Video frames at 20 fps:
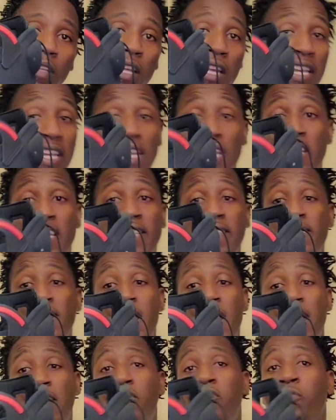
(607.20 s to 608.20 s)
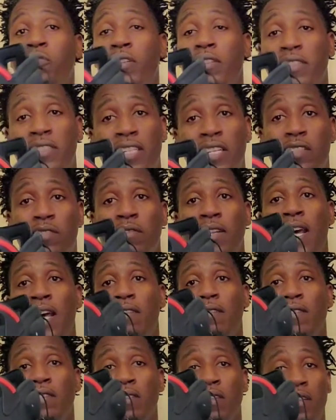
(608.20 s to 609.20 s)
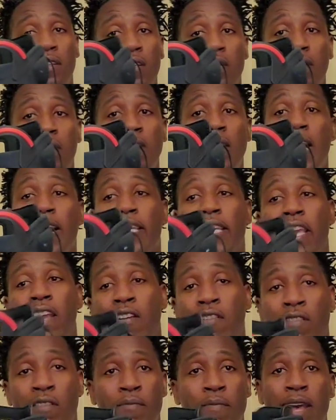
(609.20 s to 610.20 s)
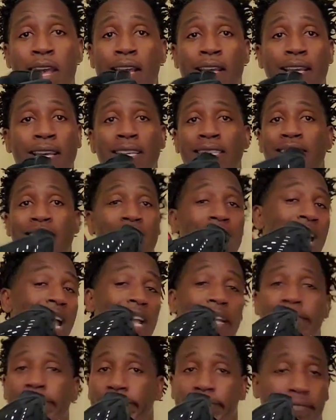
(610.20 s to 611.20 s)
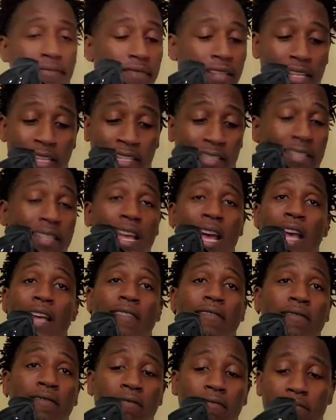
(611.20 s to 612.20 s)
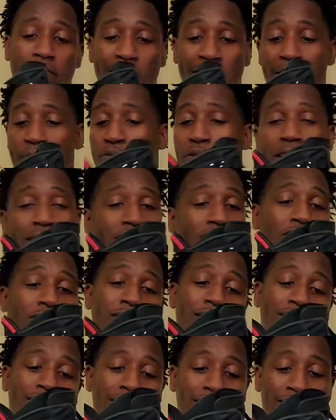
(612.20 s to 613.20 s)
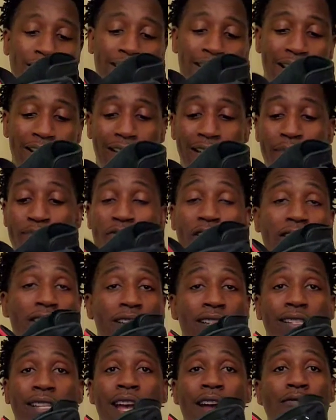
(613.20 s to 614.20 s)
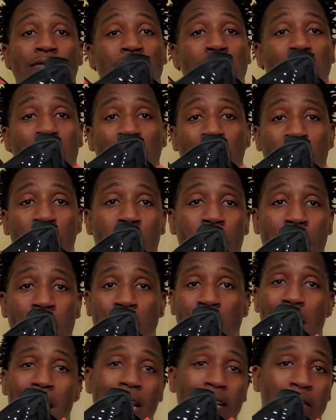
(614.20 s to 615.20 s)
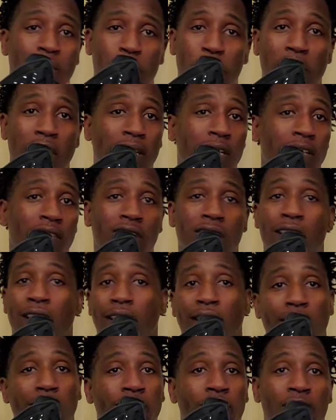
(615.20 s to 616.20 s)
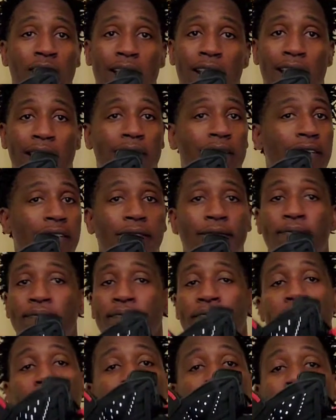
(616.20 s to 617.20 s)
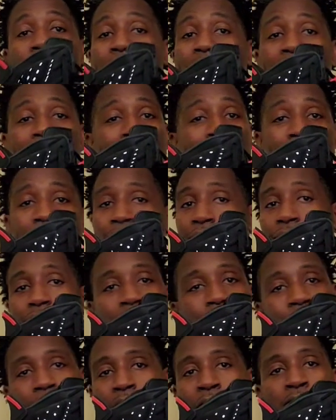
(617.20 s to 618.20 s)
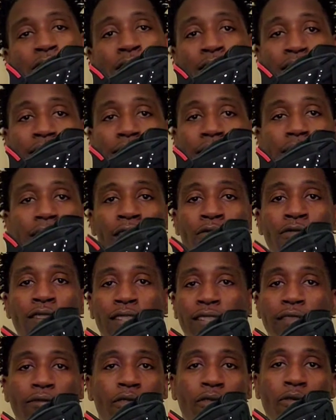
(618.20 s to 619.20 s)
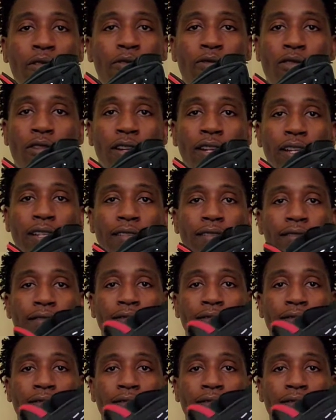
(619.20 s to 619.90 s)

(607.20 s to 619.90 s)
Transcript: It's not a Jordan 6 without the Nike Air on the back. It's not. They brought Jordan 6s out. They brought these out with the infrared, had the pinkish colored red. It wasn't what we wanted.